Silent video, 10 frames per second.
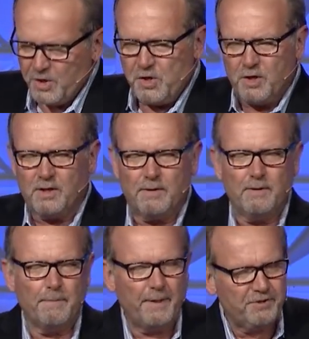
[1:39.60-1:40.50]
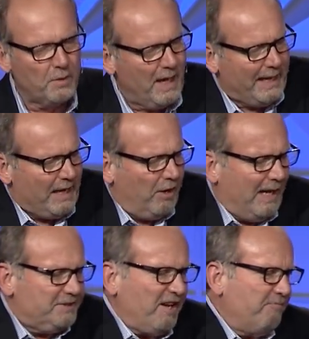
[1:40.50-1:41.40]
You're, you say, well, I got a
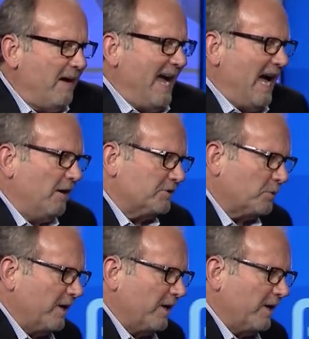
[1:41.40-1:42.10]
lot of stuff in my house.